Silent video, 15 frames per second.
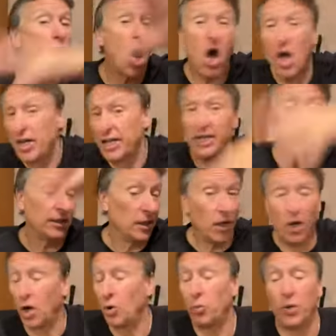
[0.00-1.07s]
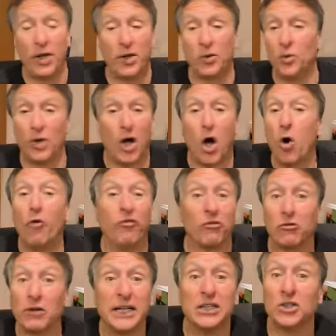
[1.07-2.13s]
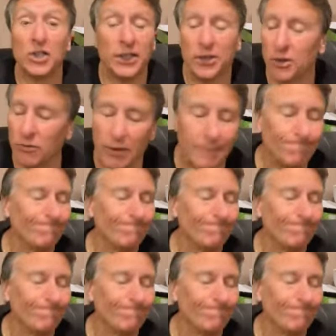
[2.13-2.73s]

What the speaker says: on it over England.